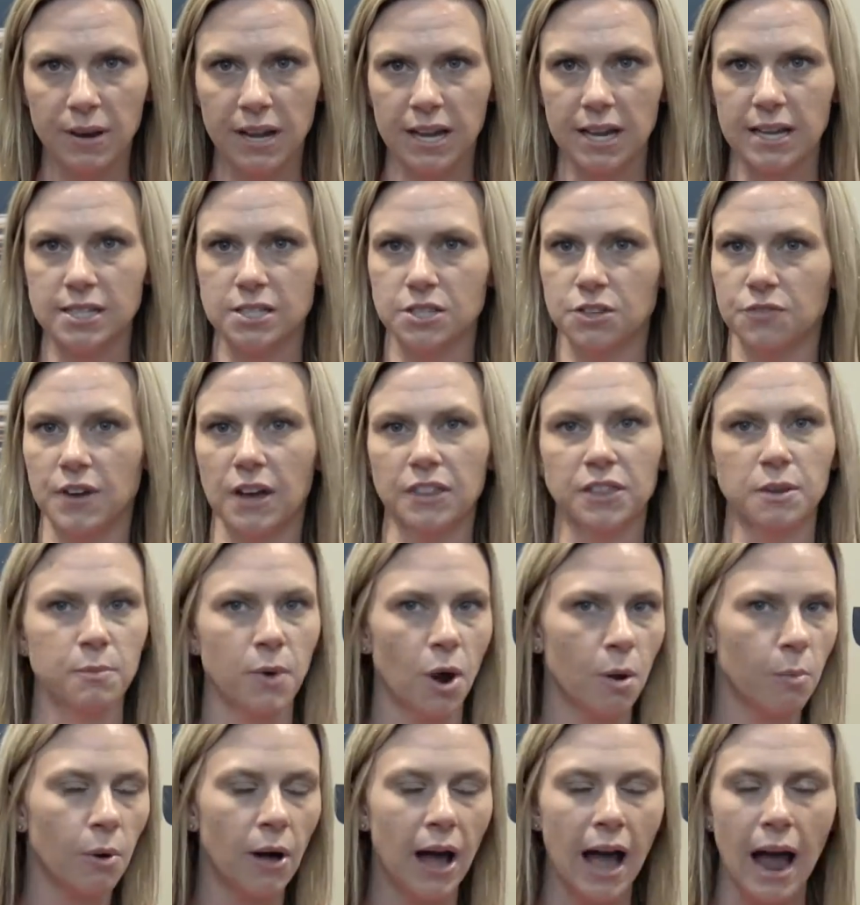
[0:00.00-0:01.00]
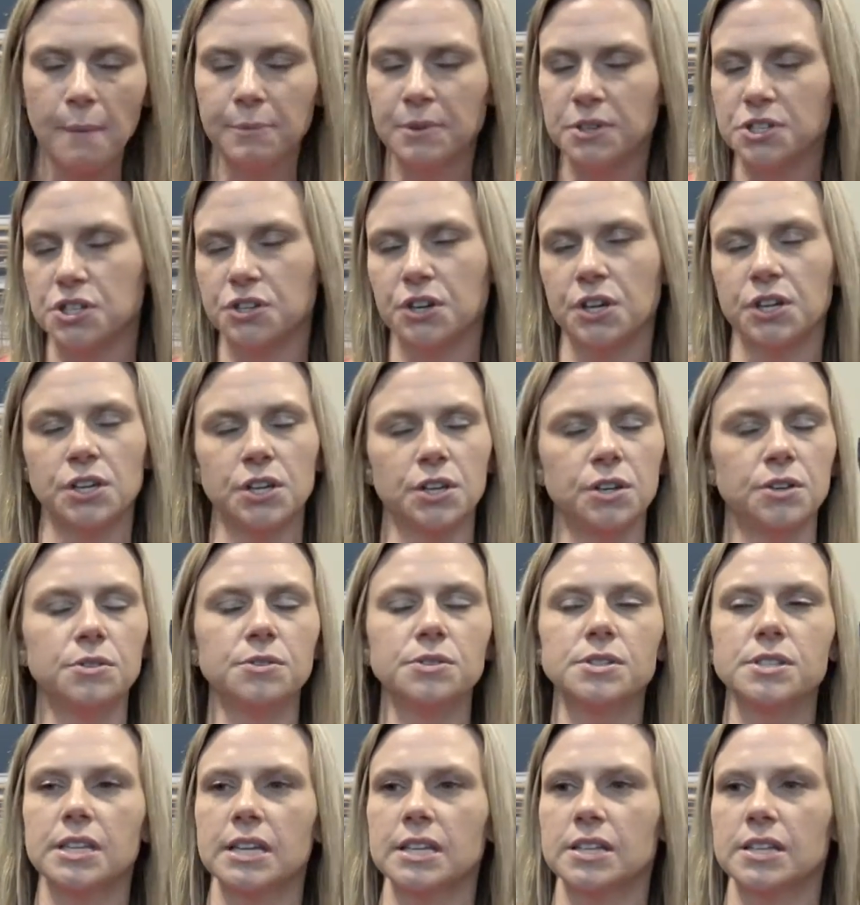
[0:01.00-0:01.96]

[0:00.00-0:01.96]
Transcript: because you've got the mobile app that you can use.